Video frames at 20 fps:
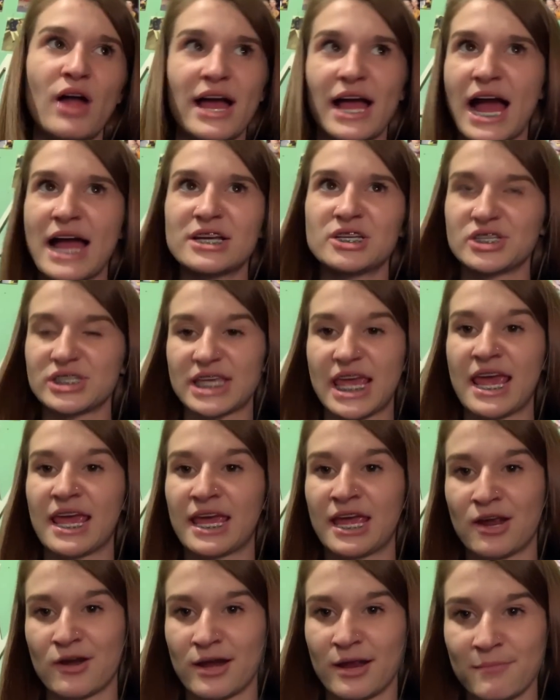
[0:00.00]
like, I just
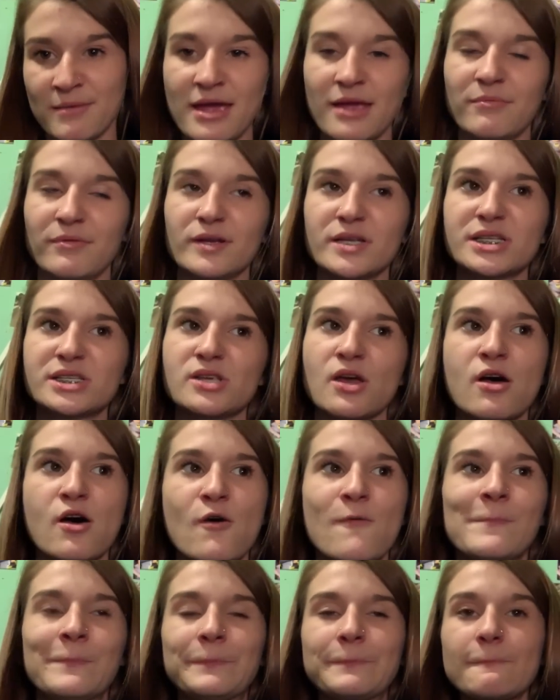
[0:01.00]
can't carry a baby.
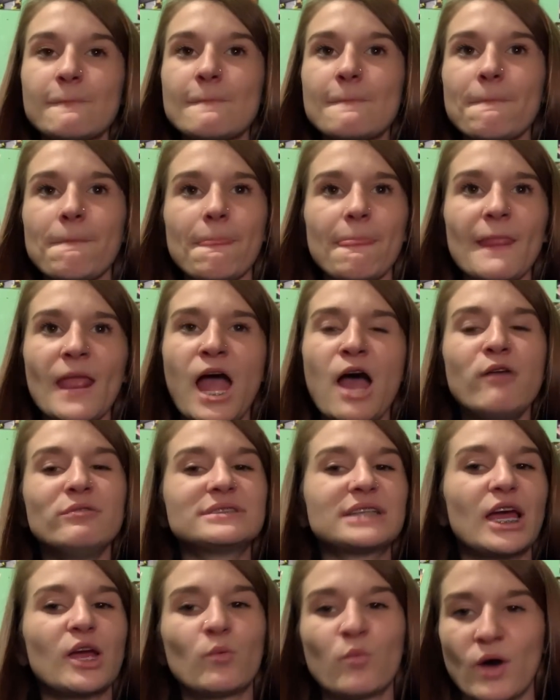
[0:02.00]
So I
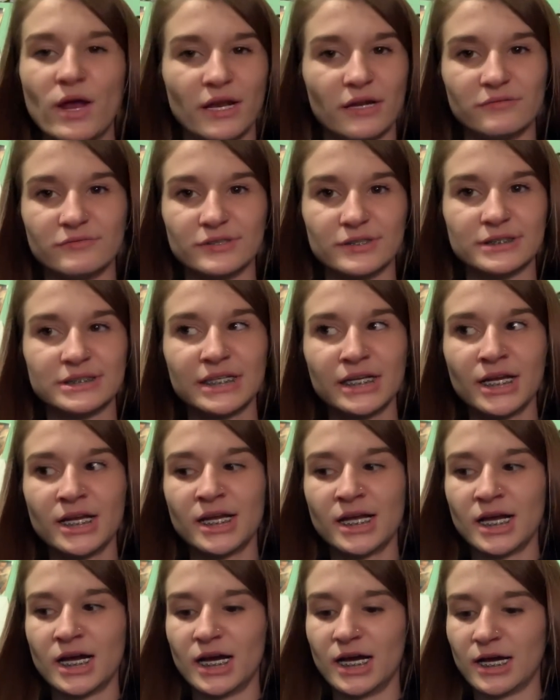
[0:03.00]
was like, whatever.
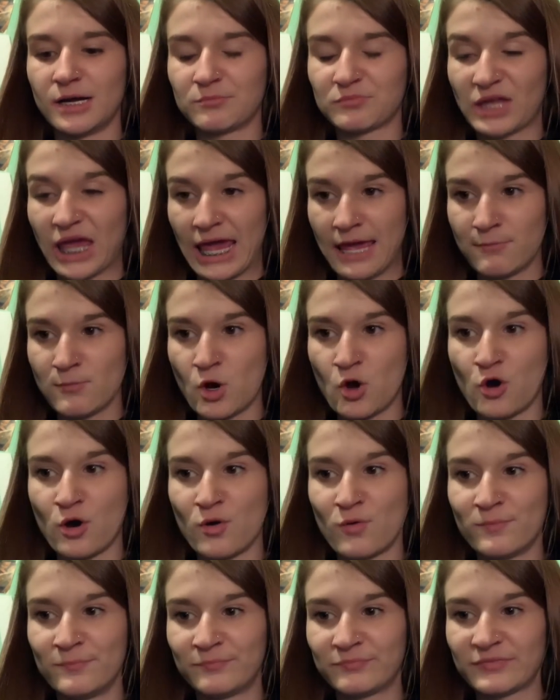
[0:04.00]
Came
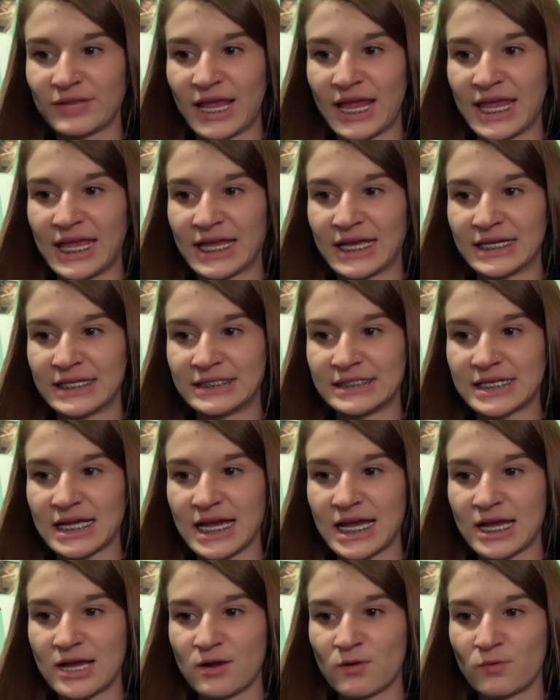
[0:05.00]
home, and
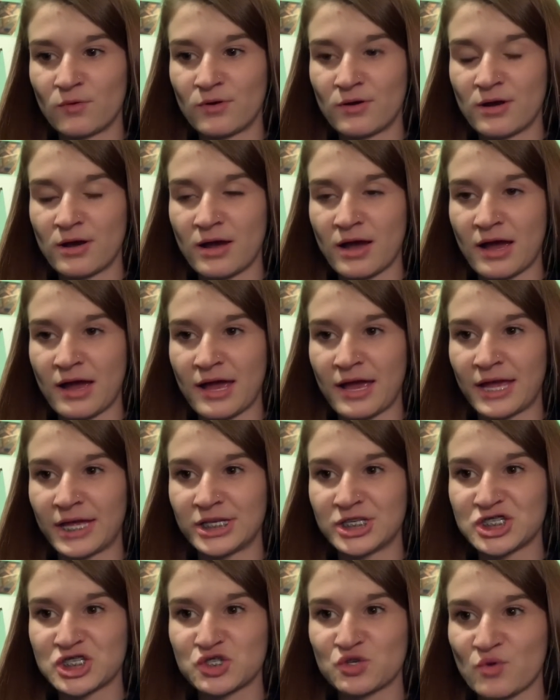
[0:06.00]
I
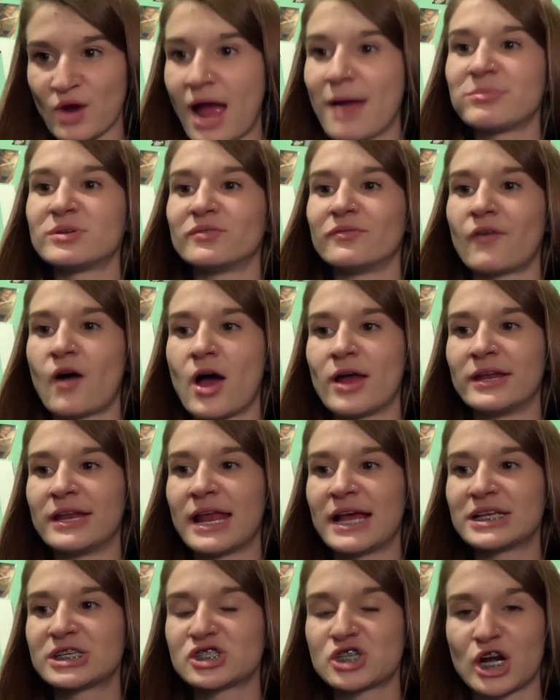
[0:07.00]
just grabbed Devon,
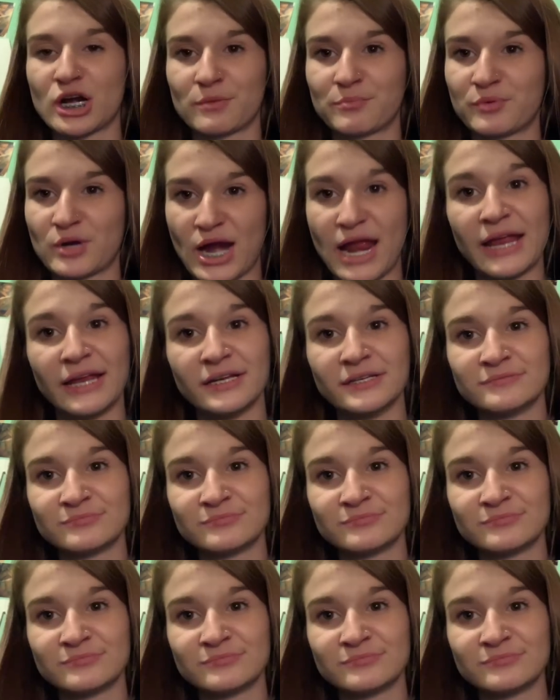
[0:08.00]
and I started praying.